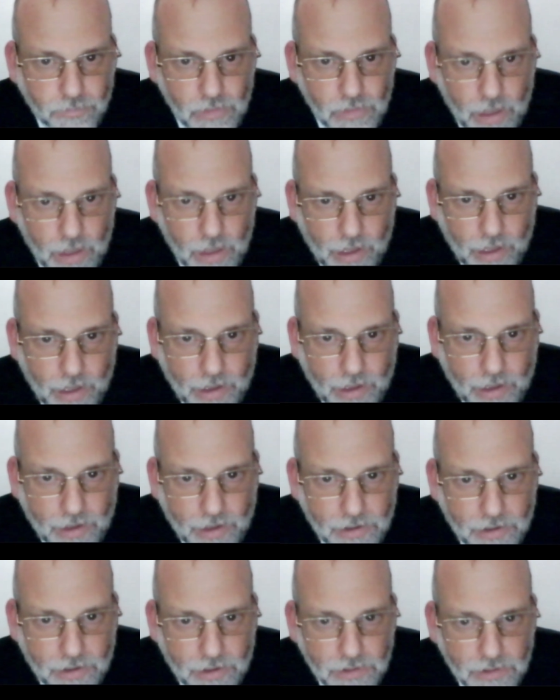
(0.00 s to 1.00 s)

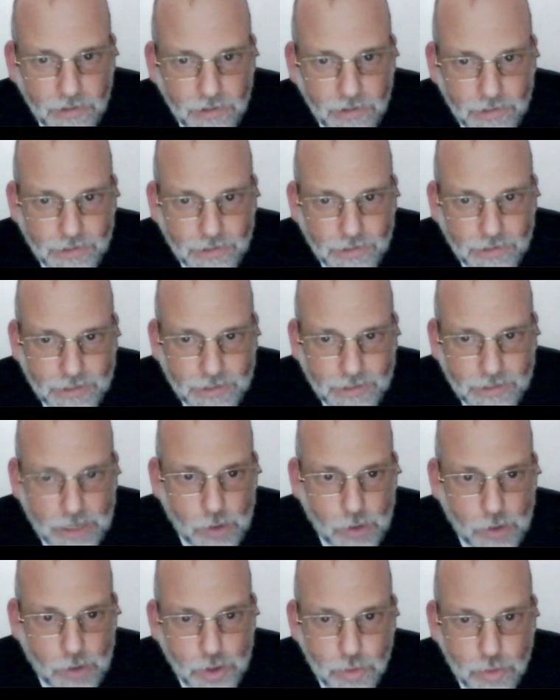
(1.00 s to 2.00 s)

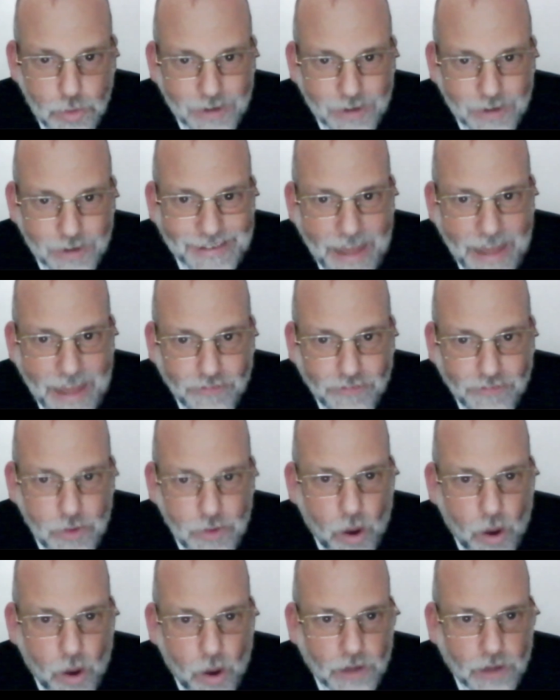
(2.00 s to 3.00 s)
numerous, and
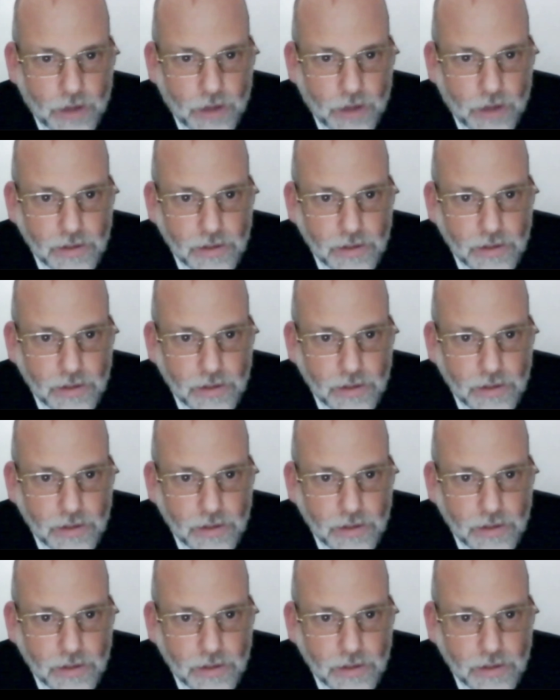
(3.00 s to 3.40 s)
everyone